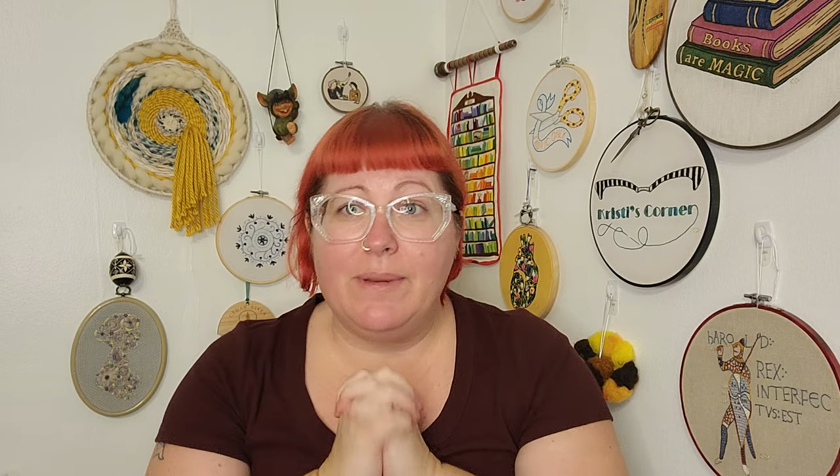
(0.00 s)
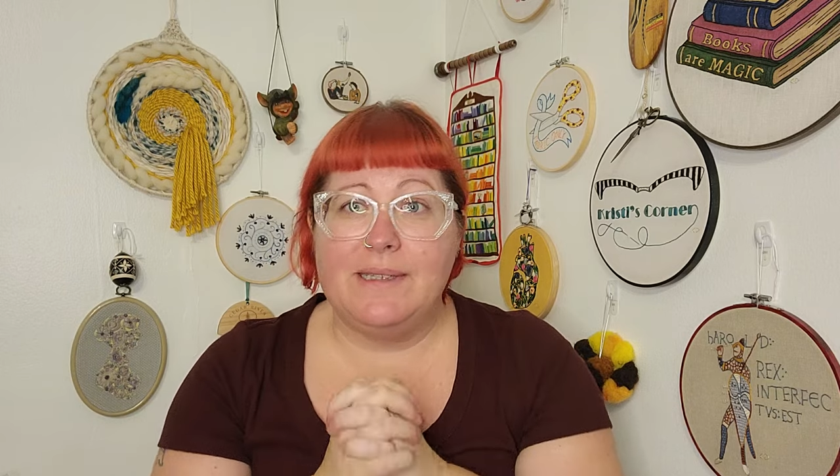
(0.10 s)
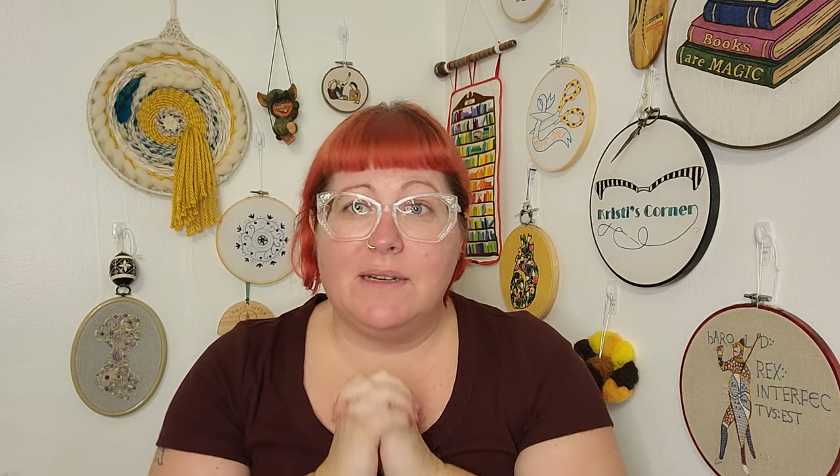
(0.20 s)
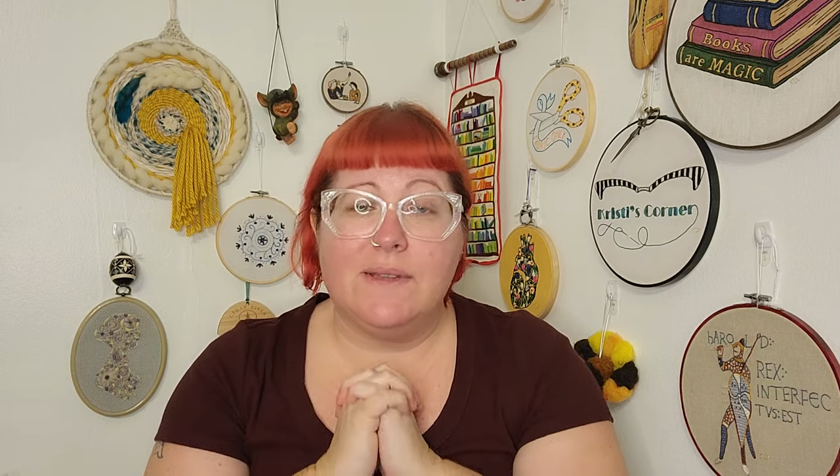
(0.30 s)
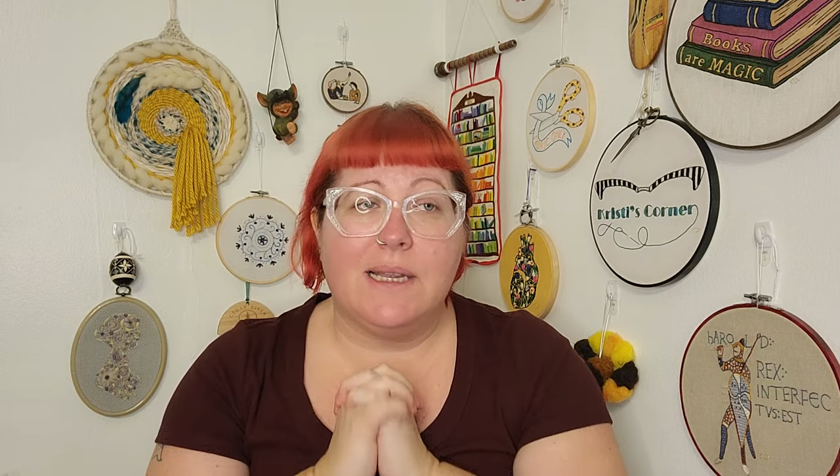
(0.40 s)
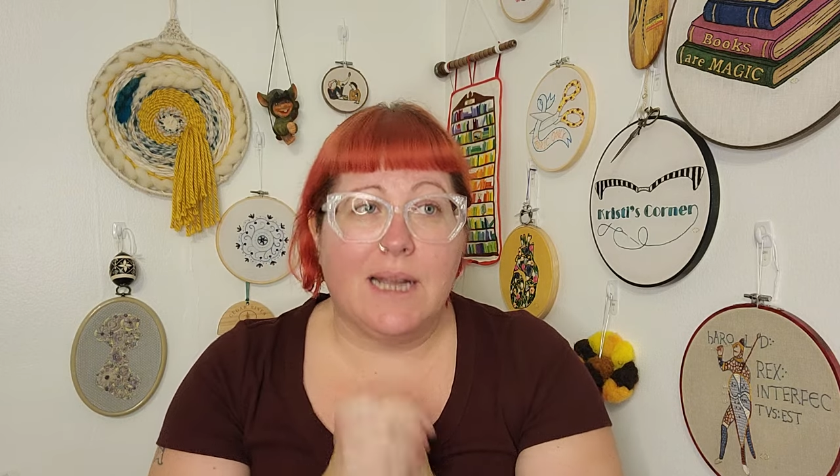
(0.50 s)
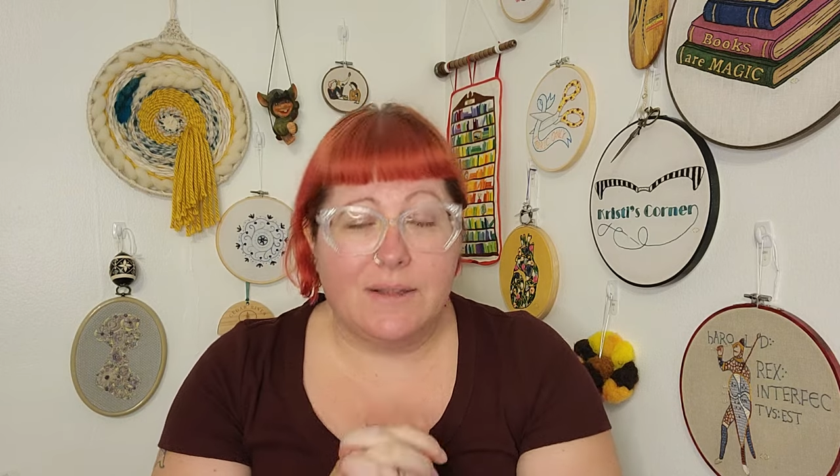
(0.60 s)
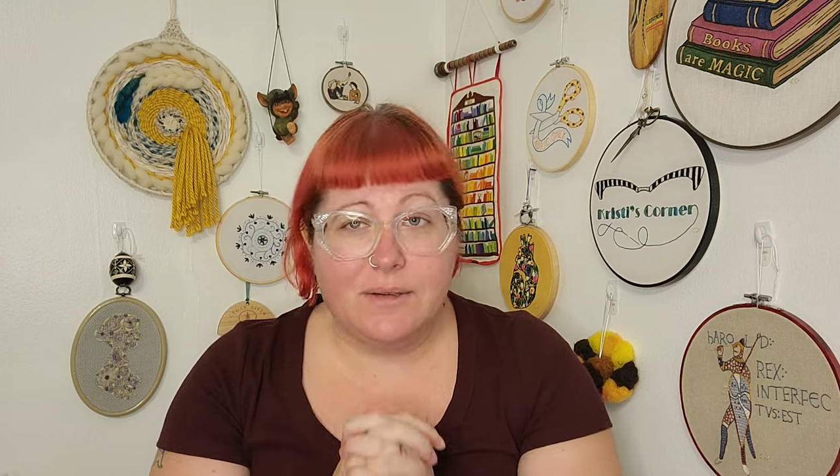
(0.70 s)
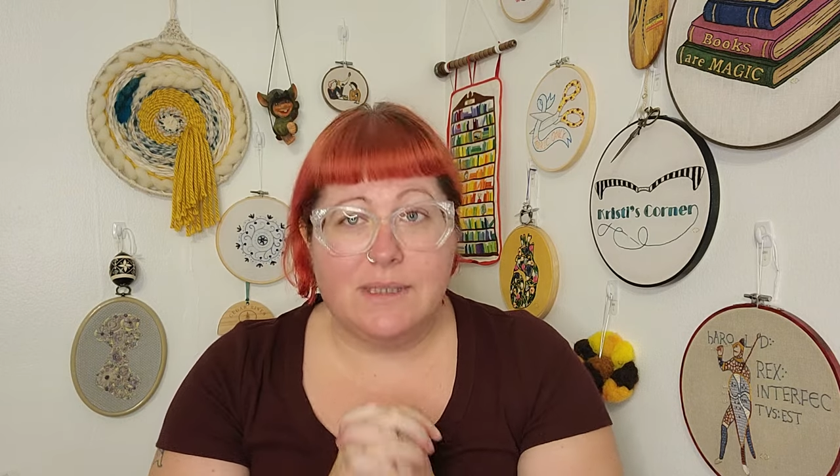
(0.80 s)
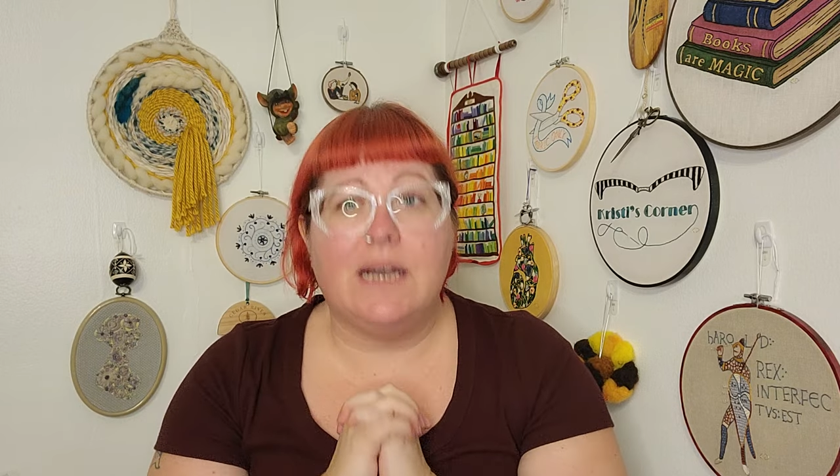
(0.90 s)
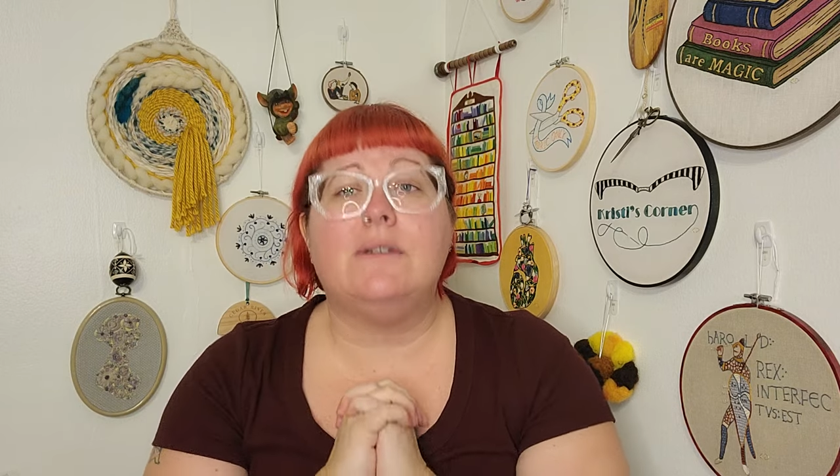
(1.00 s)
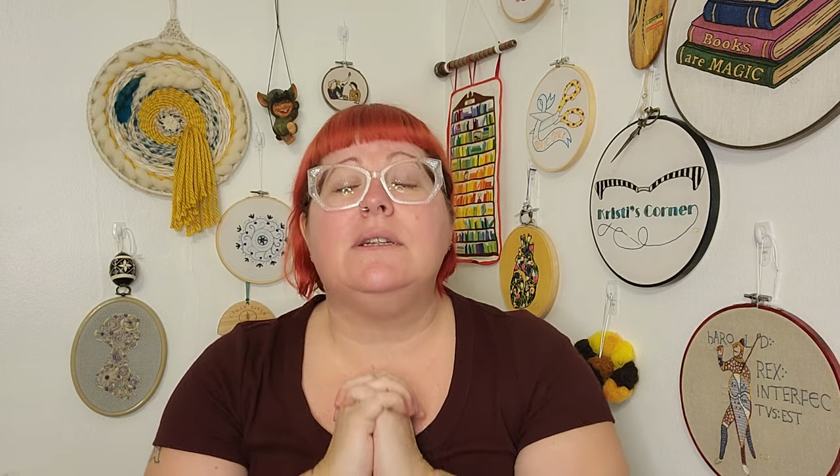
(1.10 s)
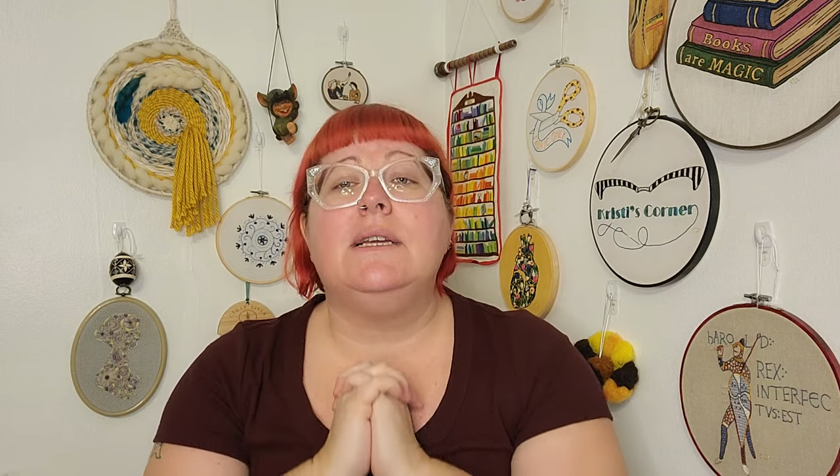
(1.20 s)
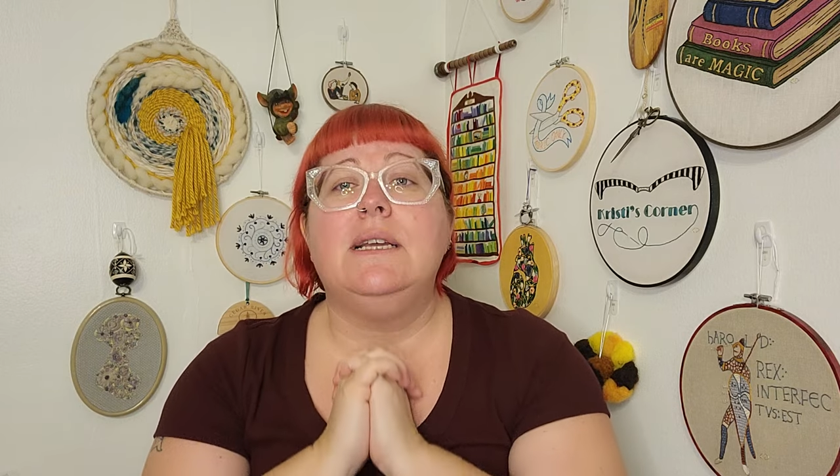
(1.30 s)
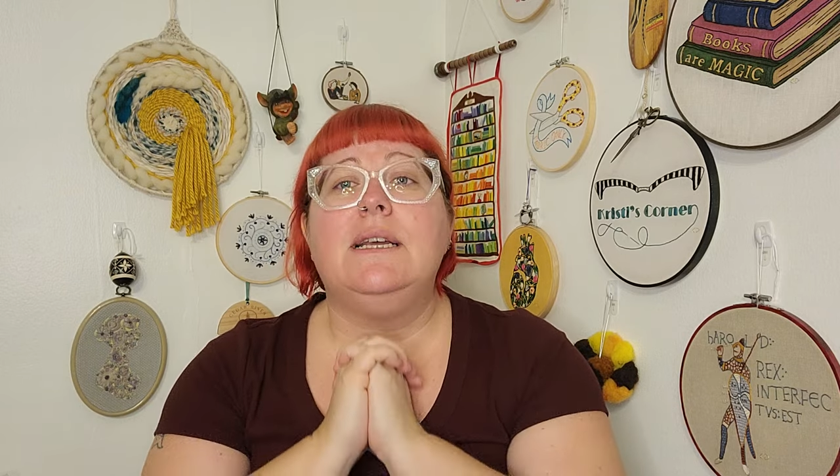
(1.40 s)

of myself that I got those out